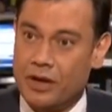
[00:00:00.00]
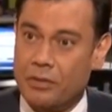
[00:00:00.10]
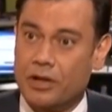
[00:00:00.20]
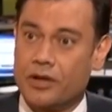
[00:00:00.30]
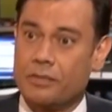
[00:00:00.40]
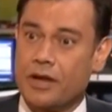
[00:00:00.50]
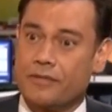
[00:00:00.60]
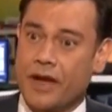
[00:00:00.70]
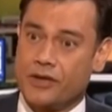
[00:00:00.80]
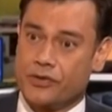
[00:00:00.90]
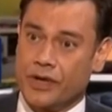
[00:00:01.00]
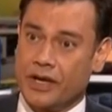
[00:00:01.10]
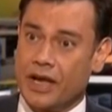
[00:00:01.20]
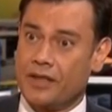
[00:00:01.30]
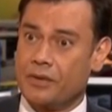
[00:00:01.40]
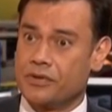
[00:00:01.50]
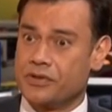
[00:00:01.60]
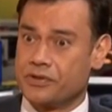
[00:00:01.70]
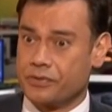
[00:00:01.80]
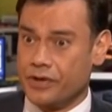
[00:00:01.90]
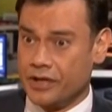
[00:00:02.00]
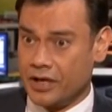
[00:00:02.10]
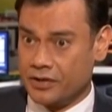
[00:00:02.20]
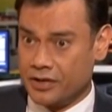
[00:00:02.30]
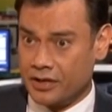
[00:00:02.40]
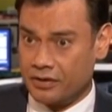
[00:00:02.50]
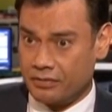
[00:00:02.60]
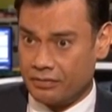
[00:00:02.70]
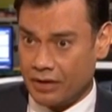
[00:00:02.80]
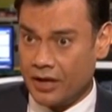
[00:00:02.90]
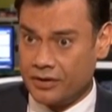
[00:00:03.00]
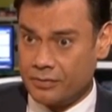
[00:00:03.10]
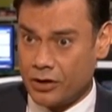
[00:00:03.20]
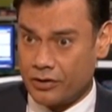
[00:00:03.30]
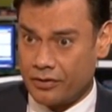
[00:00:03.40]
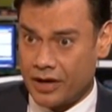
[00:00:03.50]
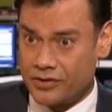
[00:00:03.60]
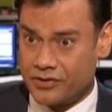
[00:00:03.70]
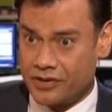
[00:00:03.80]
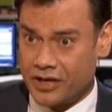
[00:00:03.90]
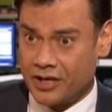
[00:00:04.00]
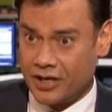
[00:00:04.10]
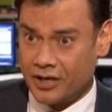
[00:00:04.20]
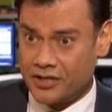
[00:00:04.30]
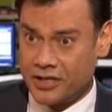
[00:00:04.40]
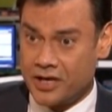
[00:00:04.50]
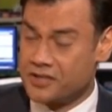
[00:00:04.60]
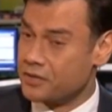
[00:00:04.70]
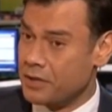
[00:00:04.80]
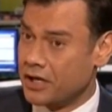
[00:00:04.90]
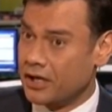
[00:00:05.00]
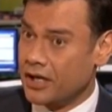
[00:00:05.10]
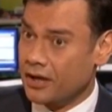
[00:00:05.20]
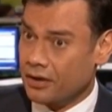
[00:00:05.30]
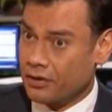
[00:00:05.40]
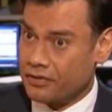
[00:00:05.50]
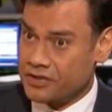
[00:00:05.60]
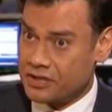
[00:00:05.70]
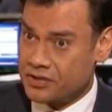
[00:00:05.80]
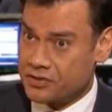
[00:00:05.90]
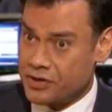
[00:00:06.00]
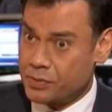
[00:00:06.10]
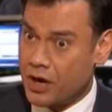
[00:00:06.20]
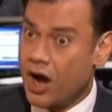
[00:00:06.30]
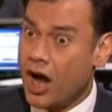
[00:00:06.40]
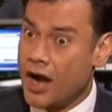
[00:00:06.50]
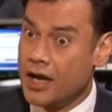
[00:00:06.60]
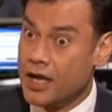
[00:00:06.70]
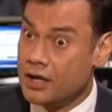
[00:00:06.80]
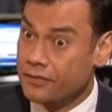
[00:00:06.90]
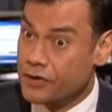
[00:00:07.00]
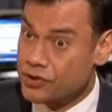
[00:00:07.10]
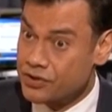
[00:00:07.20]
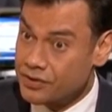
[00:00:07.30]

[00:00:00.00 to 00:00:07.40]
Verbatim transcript: I mean, look at manufacturing and how that was destroyed under under Margaret Thatcher in the early 1980s. Admittedly, a lot of these industries were highly inefficient.